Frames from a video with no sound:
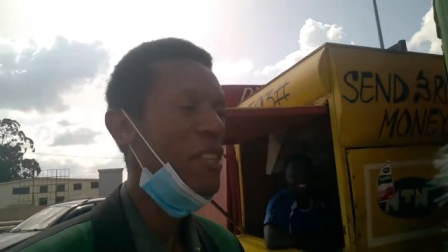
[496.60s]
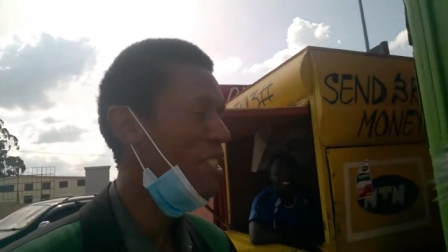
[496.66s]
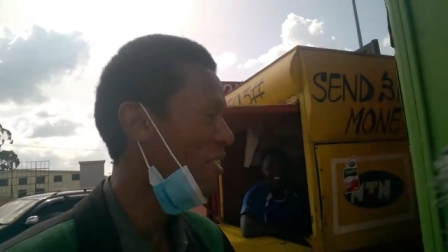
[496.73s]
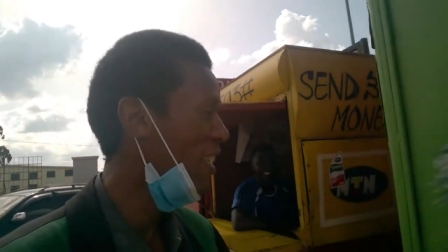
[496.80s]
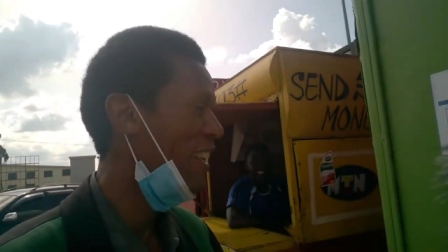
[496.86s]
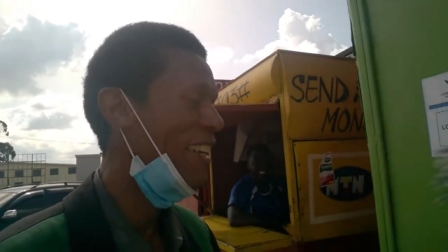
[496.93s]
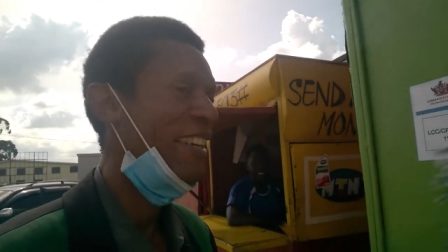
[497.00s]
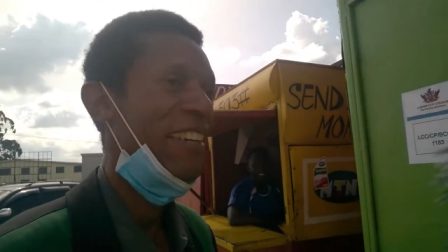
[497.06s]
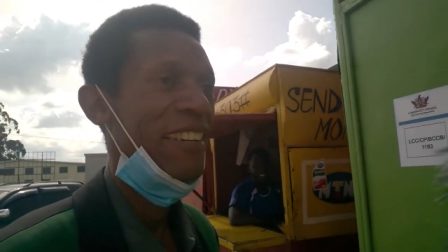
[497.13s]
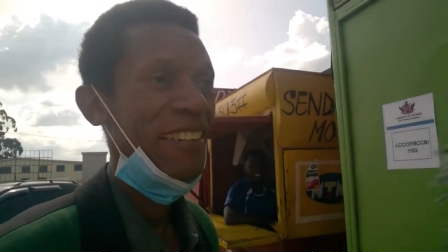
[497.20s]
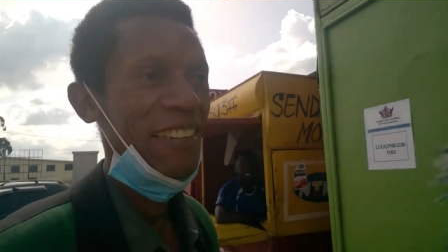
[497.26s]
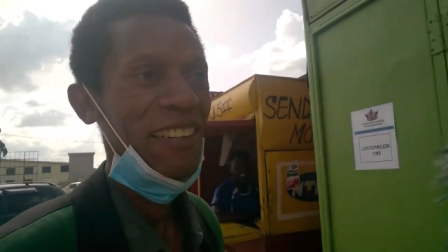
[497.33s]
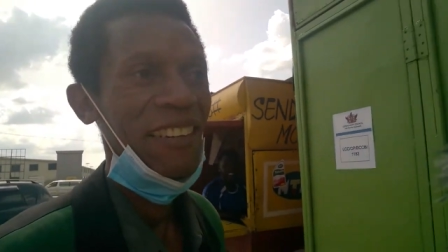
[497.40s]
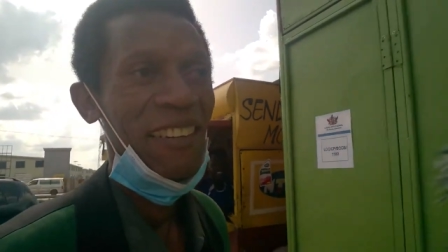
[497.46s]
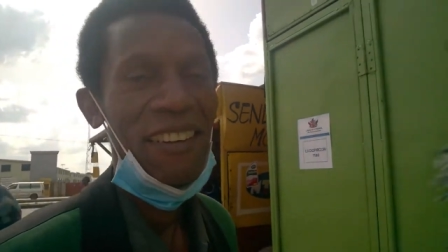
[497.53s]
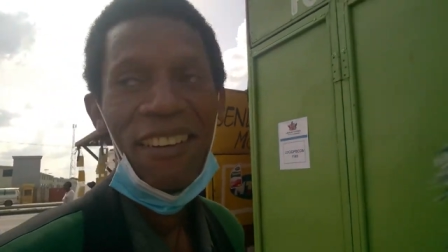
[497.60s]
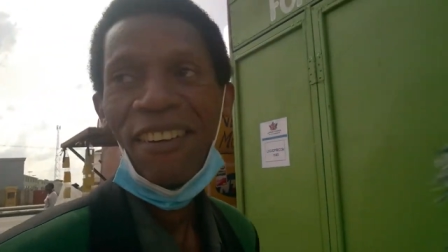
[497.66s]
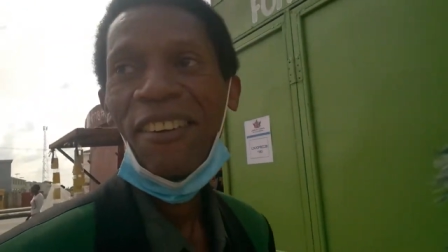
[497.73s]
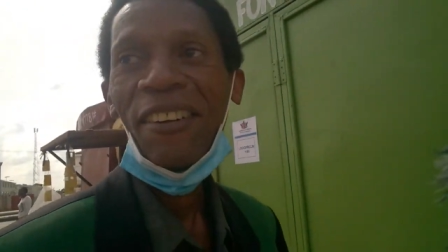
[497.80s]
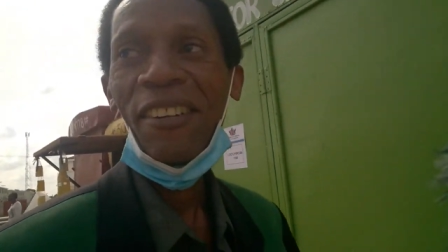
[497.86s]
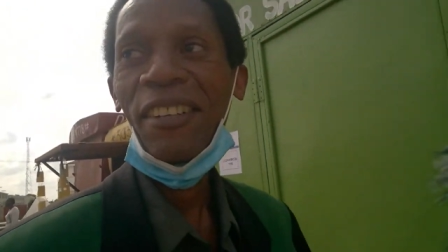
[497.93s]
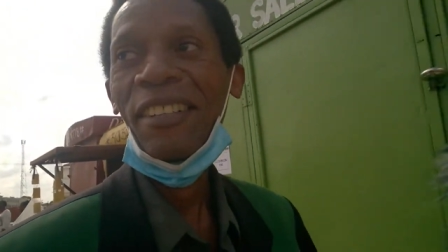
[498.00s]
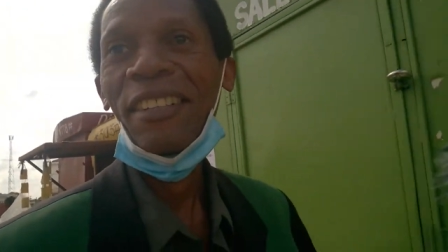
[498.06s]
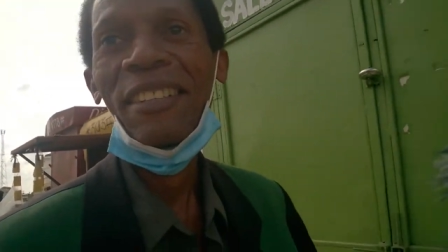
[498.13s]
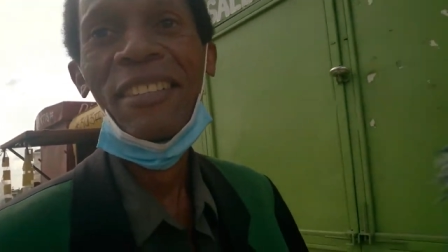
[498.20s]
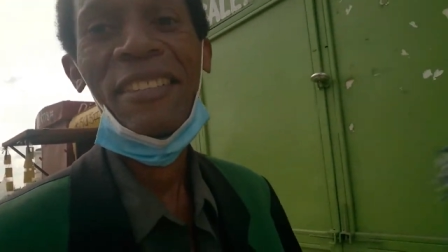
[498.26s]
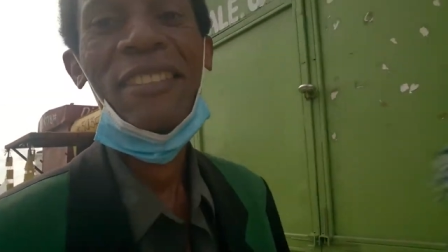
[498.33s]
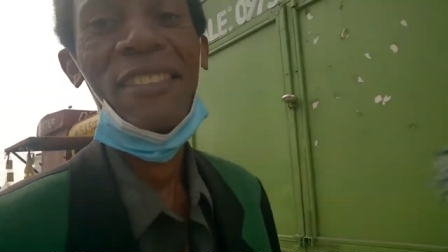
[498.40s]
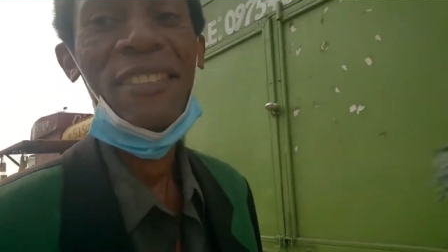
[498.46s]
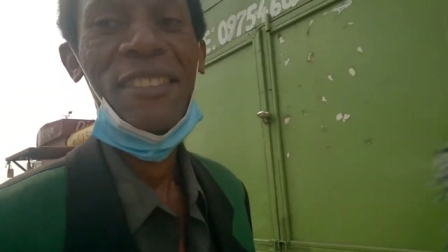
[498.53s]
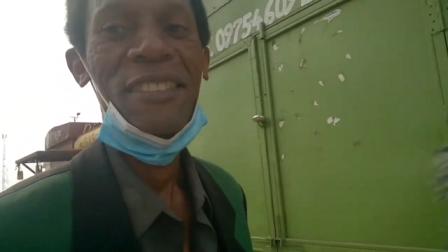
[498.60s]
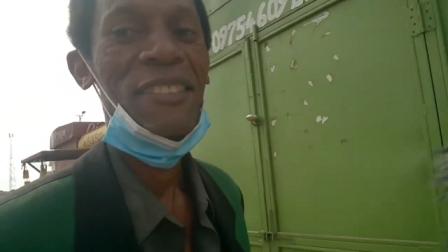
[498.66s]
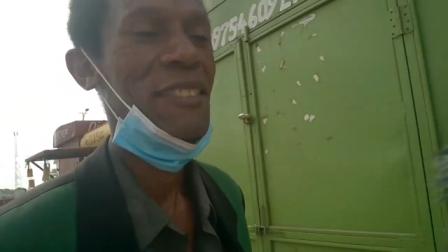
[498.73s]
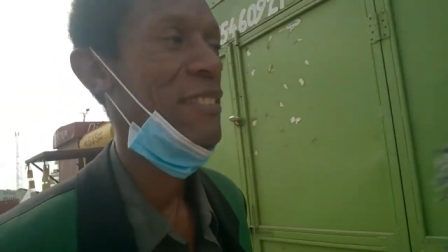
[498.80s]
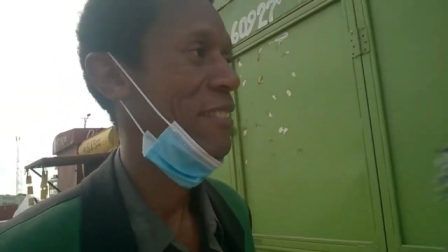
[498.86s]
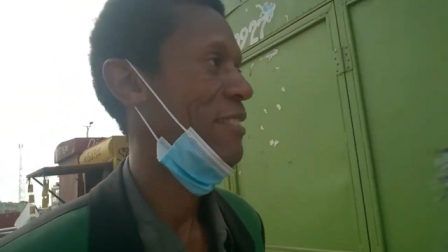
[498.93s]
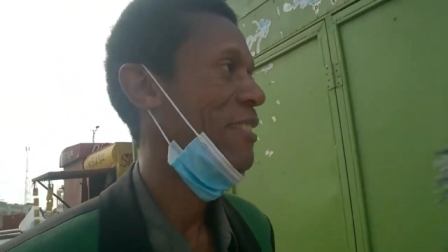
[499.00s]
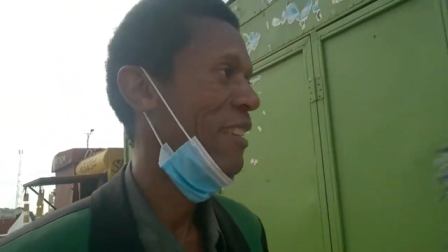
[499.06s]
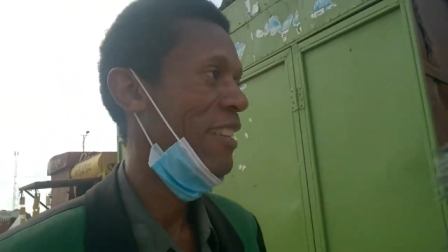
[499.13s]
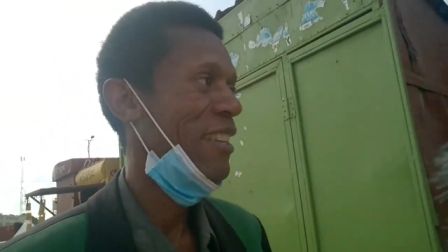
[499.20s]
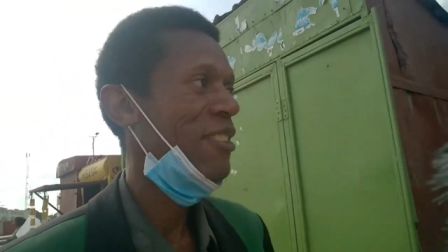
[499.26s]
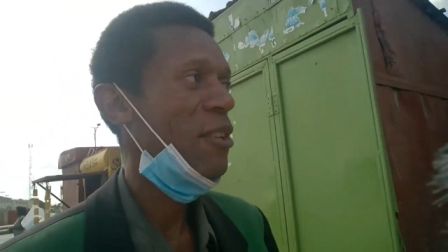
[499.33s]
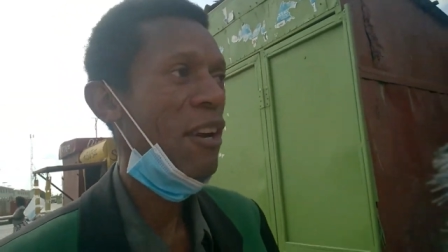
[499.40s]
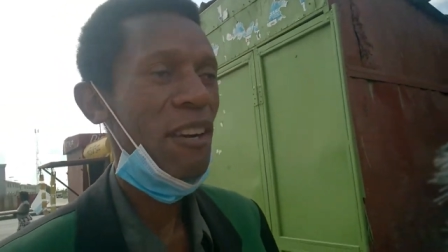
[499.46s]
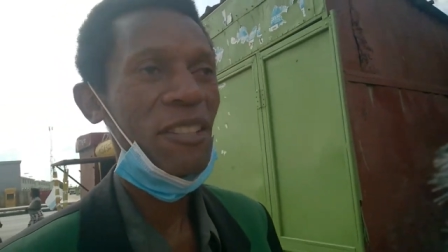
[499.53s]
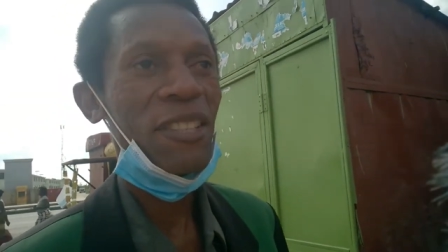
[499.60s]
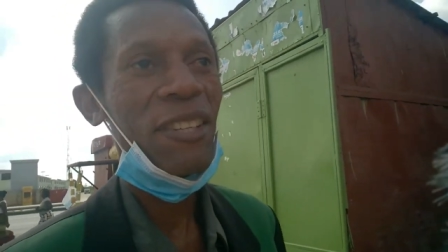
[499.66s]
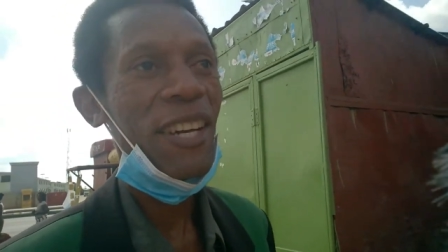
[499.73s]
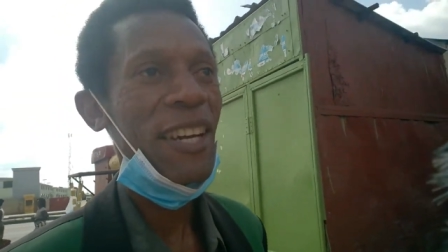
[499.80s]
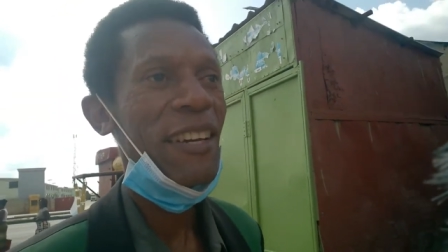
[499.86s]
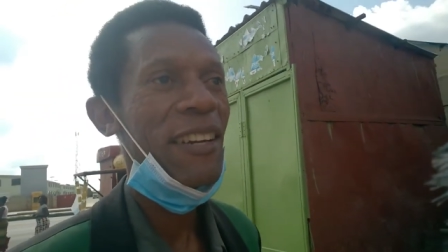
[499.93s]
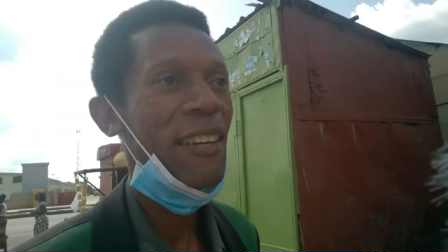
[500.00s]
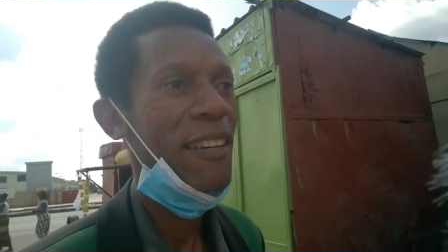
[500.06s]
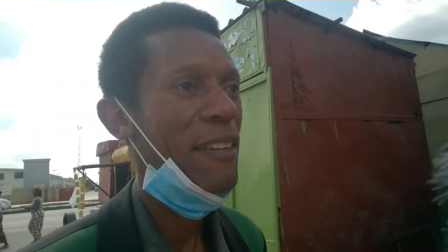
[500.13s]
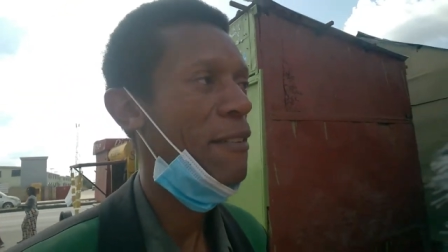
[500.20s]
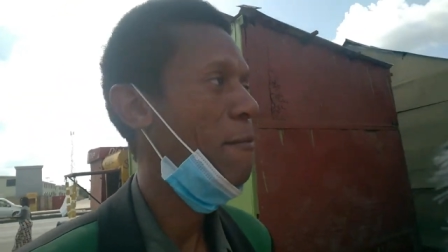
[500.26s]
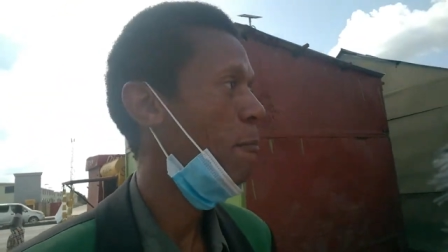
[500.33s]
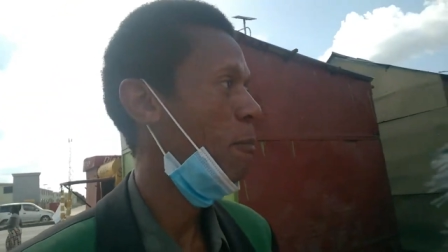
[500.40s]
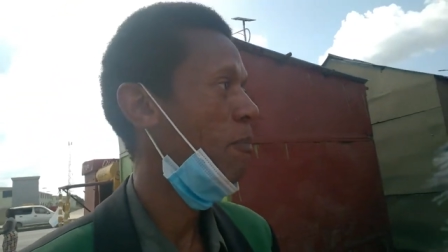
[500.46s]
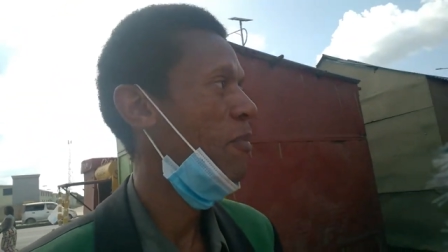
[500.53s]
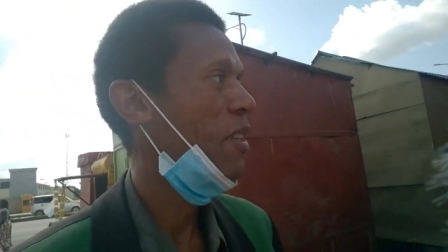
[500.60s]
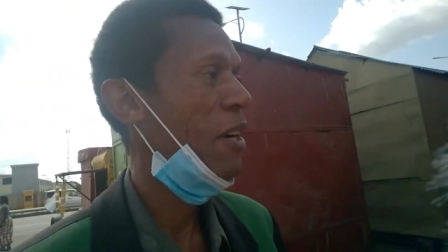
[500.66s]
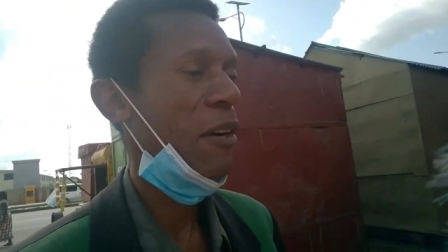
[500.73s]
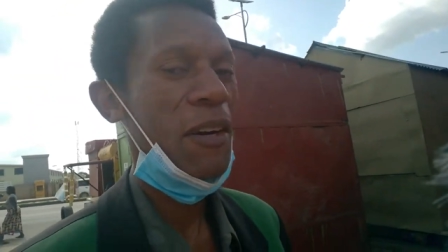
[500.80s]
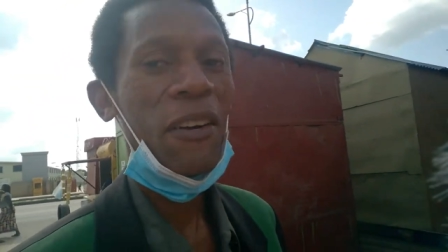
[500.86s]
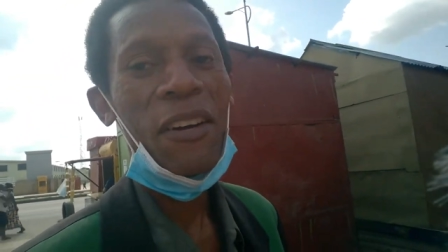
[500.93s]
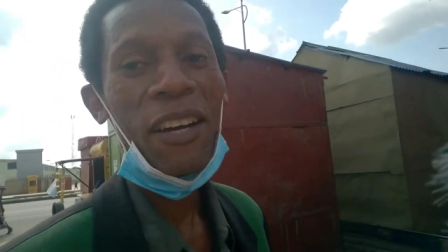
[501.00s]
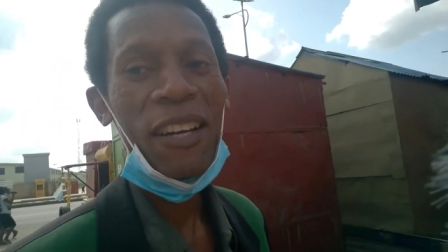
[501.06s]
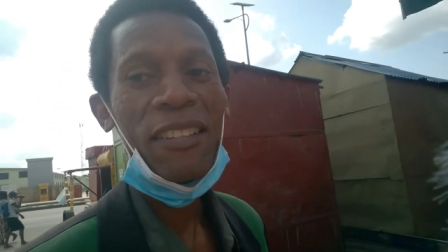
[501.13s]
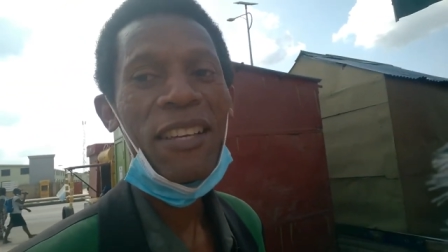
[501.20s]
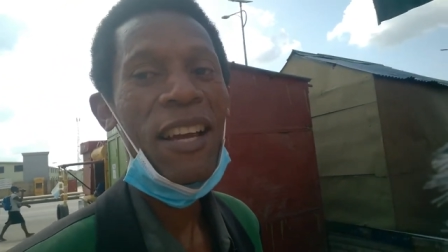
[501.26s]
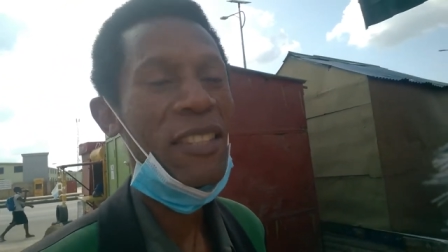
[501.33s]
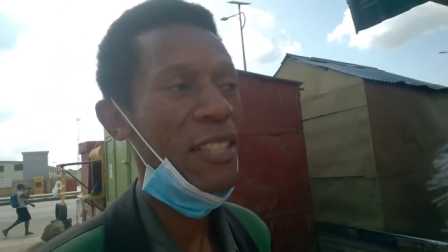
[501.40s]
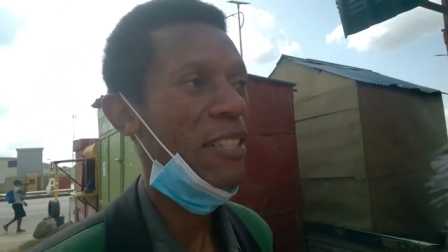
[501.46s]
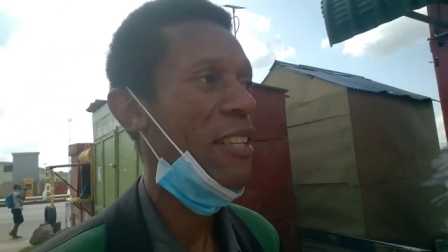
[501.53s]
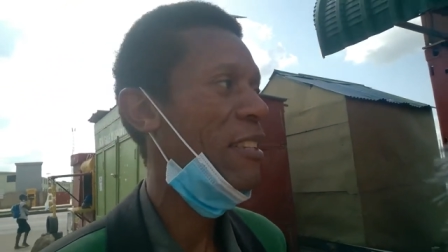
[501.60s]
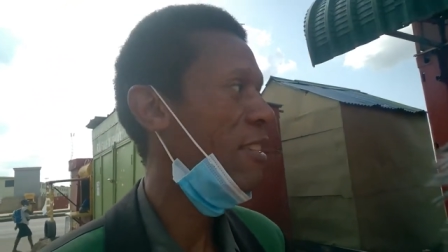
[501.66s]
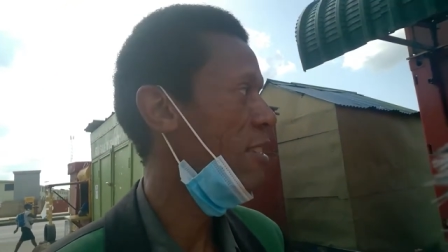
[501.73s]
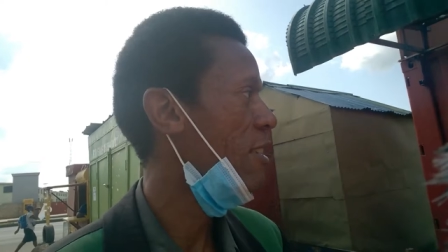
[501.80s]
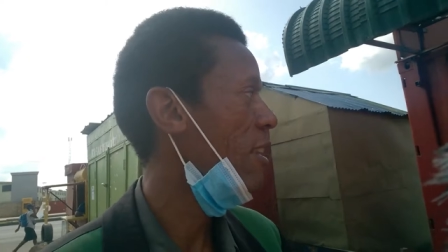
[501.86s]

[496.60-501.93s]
me try. Alright. So I'll try at another